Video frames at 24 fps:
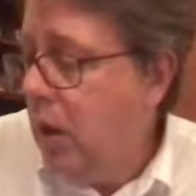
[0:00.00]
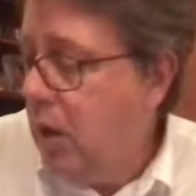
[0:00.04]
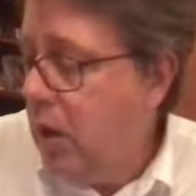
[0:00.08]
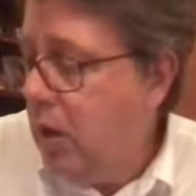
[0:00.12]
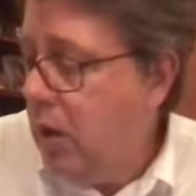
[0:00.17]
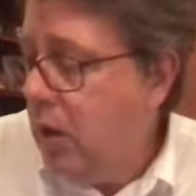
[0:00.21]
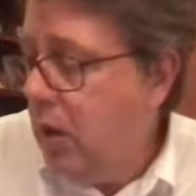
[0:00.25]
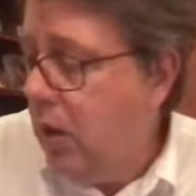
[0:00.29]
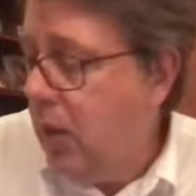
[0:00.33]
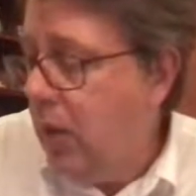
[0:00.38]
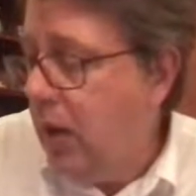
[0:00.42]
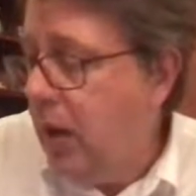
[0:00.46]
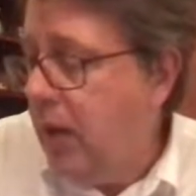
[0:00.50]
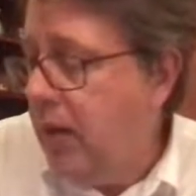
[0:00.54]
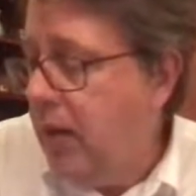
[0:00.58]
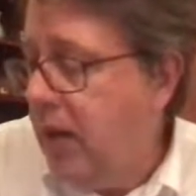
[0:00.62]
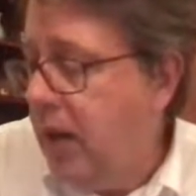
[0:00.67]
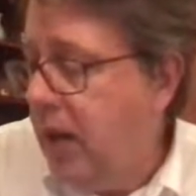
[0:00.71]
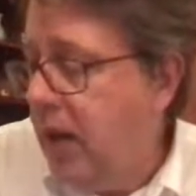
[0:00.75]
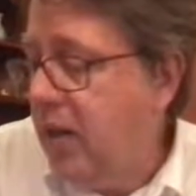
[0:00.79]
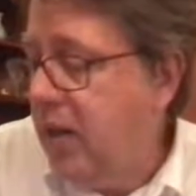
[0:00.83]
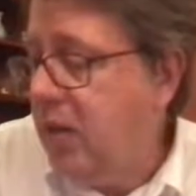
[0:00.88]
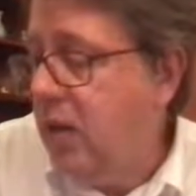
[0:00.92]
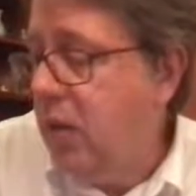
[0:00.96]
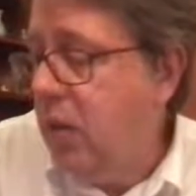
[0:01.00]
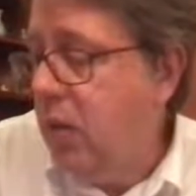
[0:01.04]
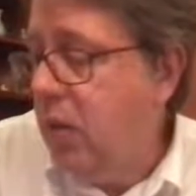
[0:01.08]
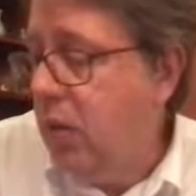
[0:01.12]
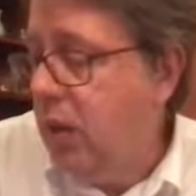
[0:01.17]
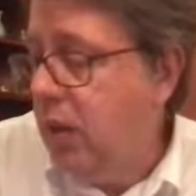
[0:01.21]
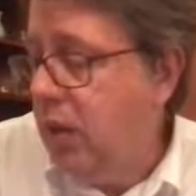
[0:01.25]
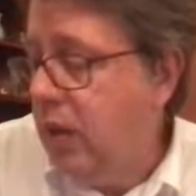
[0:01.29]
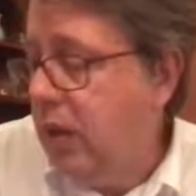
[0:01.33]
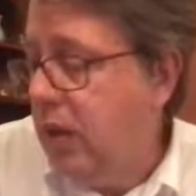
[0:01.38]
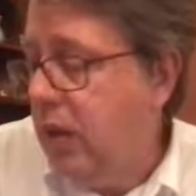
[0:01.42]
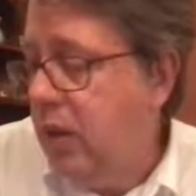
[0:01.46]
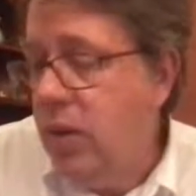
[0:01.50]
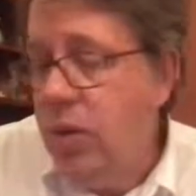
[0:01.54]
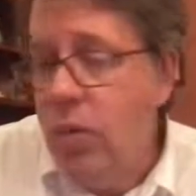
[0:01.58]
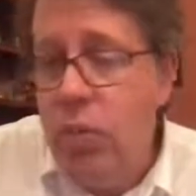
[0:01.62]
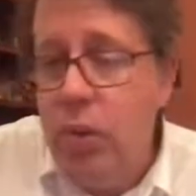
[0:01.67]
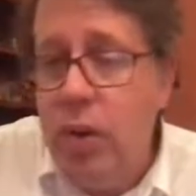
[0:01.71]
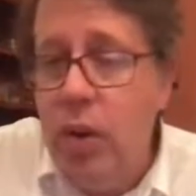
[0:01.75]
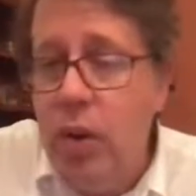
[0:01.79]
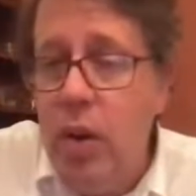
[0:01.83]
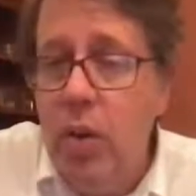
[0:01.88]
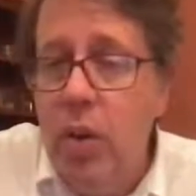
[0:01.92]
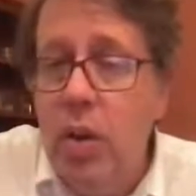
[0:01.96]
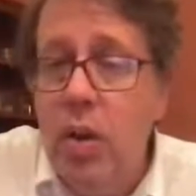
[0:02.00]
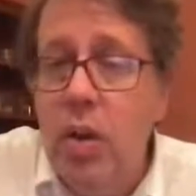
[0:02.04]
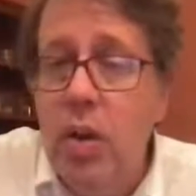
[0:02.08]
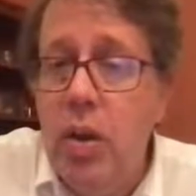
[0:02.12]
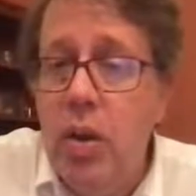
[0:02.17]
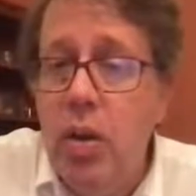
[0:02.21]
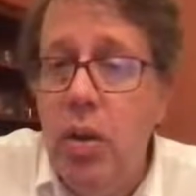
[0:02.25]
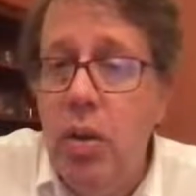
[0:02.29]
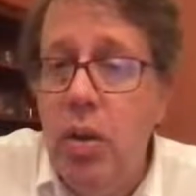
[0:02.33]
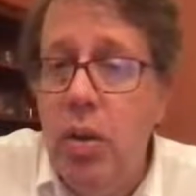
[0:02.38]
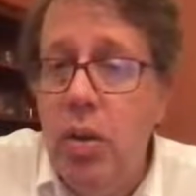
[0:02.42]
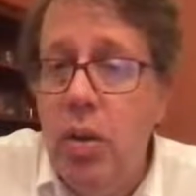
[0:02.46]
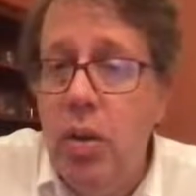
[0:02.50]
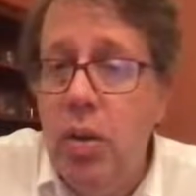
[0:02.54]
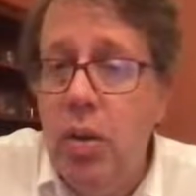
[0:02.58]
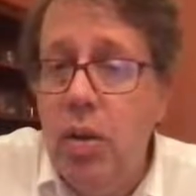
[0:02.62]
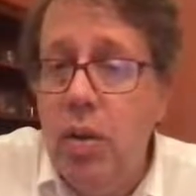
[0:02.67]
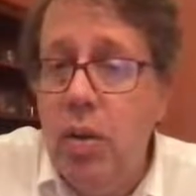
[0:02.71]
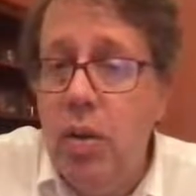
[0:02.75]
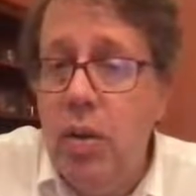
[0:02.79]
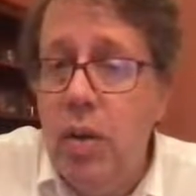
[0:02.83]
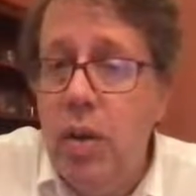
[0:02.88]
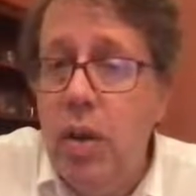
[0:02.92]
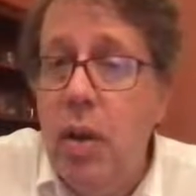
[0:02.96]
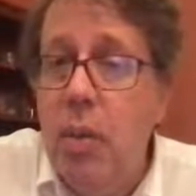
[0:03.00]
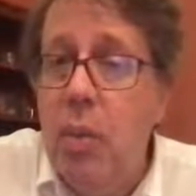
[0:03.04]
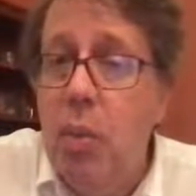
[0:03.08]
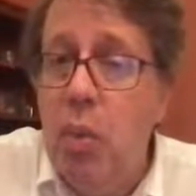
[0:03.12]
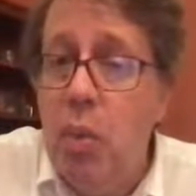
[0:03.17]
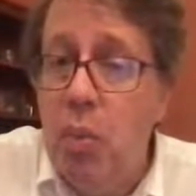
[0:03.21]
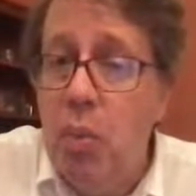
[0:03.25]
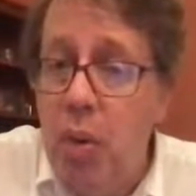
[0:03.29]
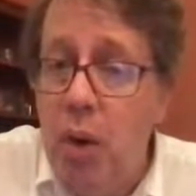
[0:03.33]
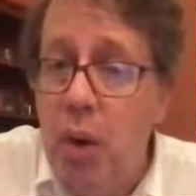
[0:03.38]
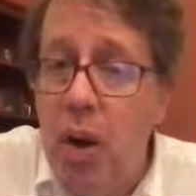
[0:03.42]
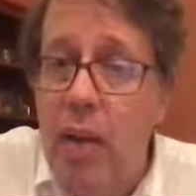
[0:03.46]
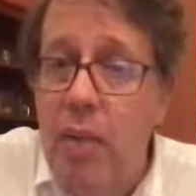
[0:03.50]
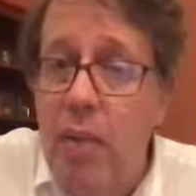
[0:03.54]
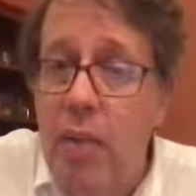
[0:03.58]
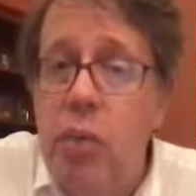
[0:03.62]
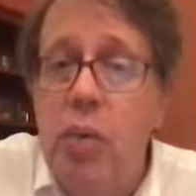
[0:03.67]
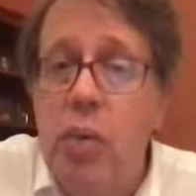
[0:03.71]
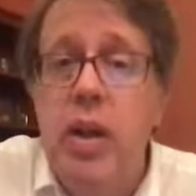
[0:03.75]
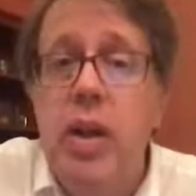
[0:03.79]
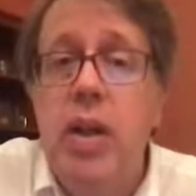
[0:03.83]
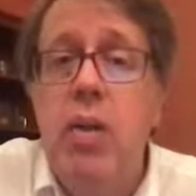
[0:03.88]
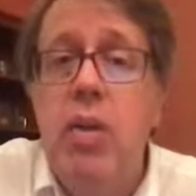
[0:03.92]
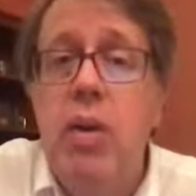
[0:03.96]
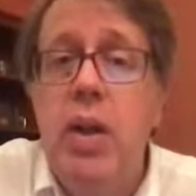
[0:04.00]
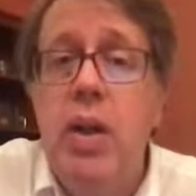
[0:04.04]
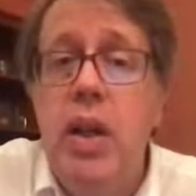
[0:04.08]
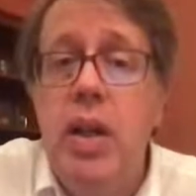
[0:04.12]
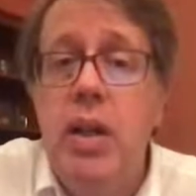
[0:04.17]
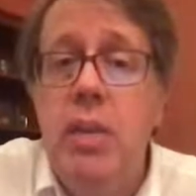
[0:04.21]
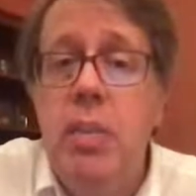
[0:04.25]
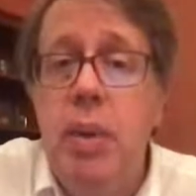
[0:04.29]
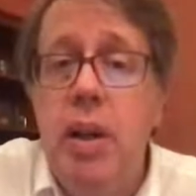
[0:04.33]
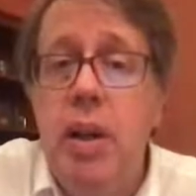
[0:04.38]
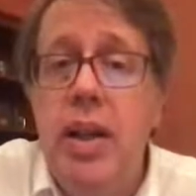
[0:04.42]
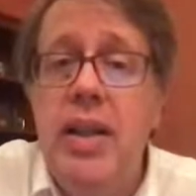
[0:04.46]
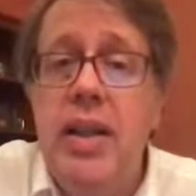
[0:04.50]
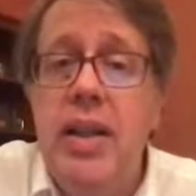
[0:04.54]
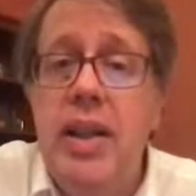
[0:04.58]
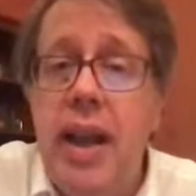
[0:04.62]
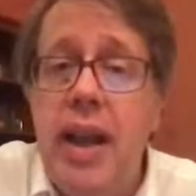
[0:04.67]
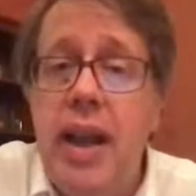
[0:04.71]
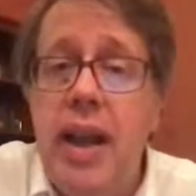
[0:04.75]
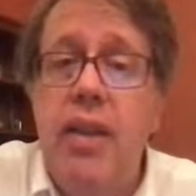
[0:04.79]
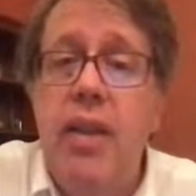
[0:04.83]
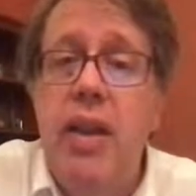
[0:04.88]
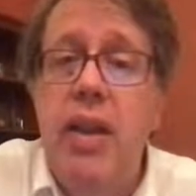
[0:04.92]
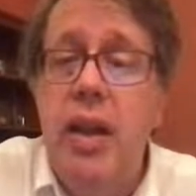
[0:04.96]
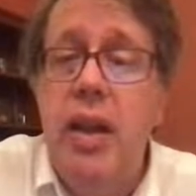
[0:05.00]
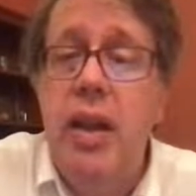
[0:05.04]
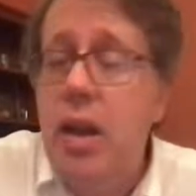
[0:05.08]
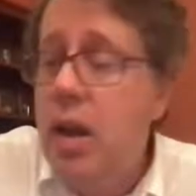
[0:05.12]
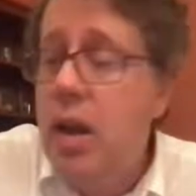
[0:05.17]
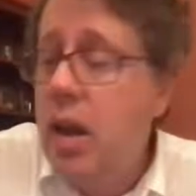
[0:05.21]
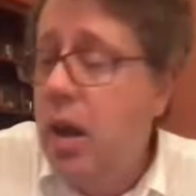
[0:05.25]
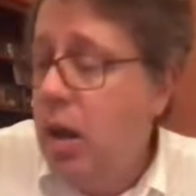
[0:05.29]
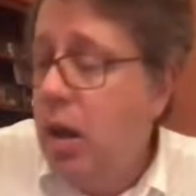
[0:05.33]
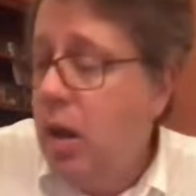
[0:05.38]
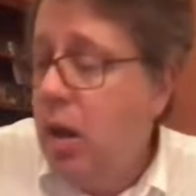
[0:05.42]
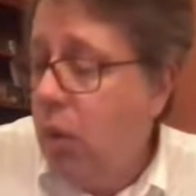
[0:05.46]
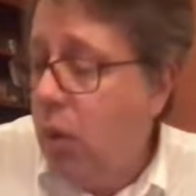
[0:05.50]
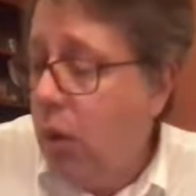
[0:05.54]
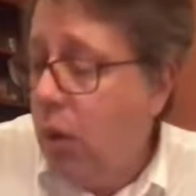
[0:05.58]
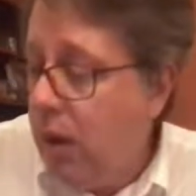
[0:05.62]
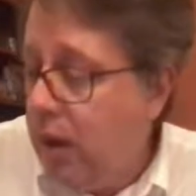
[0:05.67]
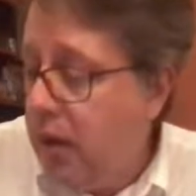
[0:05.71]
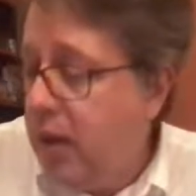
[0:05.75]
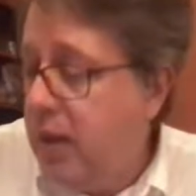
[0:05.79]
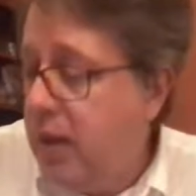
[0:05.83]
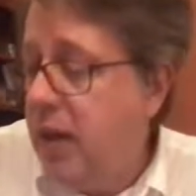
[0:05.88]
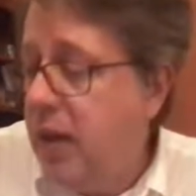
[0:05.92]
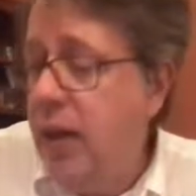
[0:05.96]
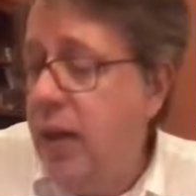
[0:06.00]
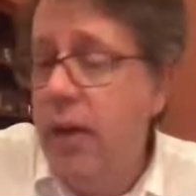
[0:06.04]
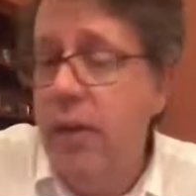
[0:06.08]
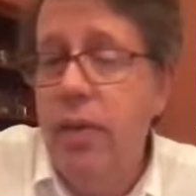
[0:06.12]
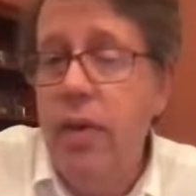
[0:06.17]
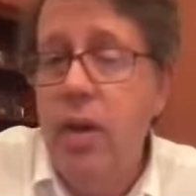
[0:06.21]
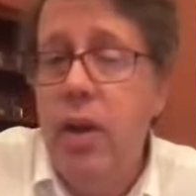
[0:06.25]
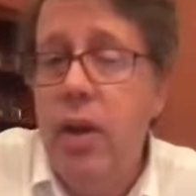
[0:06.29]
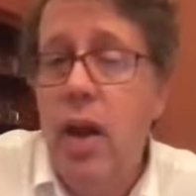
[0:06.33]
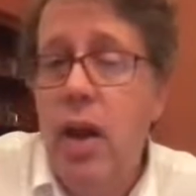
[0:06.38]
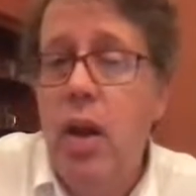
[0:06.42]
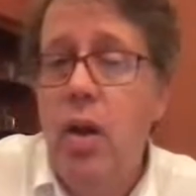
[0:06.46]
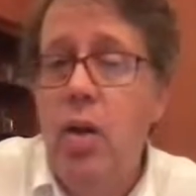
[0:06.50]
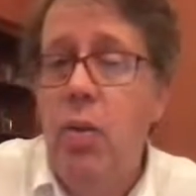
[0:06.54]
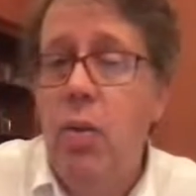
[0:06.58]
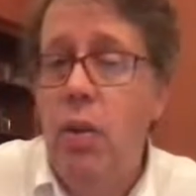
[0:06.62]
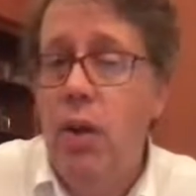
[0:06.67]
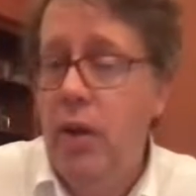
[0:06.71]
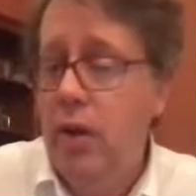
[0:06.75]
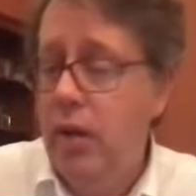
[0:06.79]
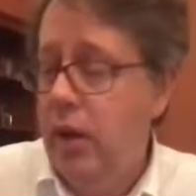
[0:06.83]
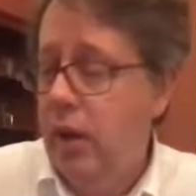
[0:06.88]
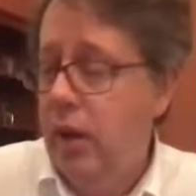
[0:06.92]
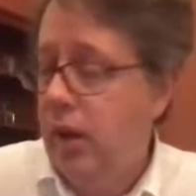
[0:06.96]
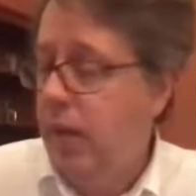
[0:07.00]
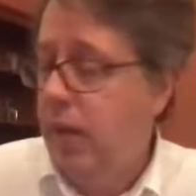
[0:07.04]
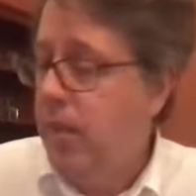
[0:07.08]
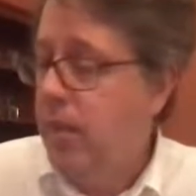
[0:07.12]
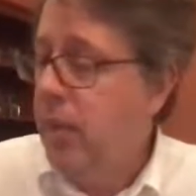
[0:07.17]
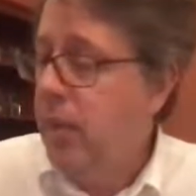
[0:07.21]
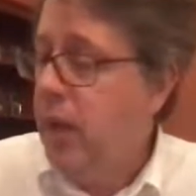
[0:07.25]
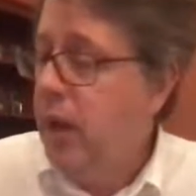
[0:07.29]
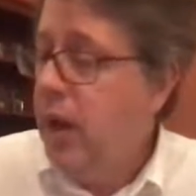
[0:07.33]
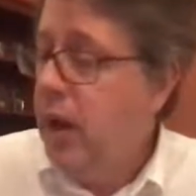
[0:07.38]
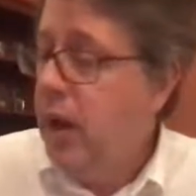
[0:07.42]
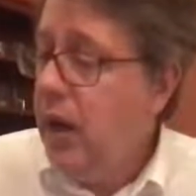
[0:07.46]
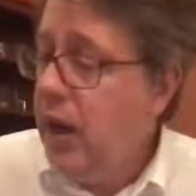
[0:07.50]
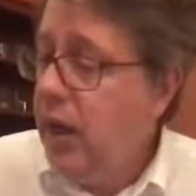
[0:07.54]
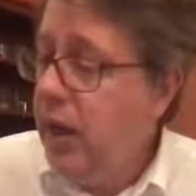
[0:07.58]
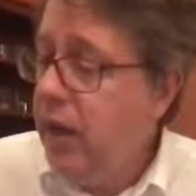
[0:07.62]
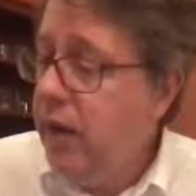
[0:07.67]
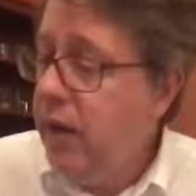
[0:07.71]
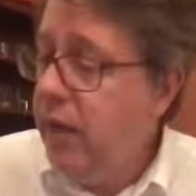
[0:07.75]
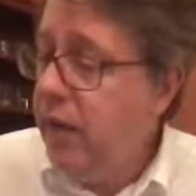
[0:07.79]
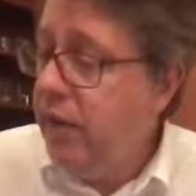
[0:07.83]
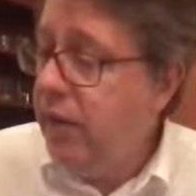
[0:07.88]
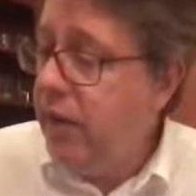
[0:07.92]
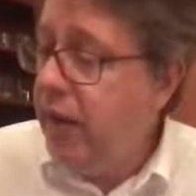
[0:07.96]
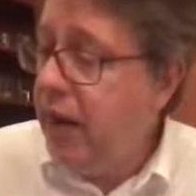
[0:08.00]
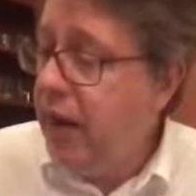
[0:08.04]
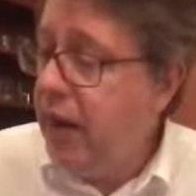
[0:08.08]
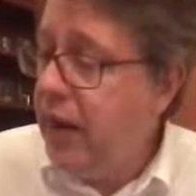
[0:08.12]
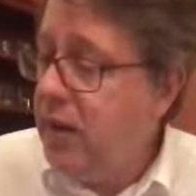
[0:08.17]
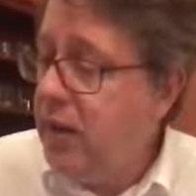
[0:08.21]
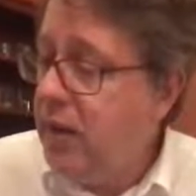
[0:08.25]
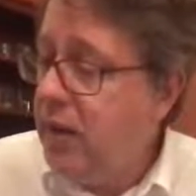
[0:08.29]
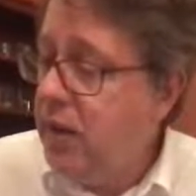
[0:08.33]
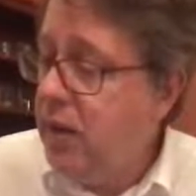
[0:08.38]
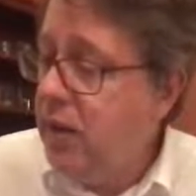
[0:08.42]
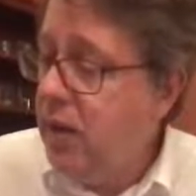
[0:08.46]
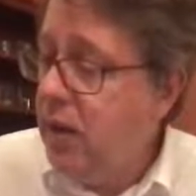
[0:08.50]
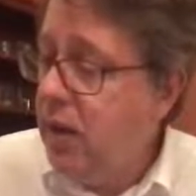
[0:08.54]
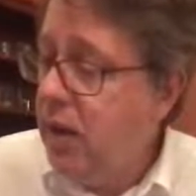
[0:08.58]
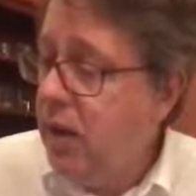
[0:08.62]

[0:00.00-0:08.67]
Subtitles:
So as x increases, we know that the number of primes will increase, but exactly quantitatively how quickly. And in fact,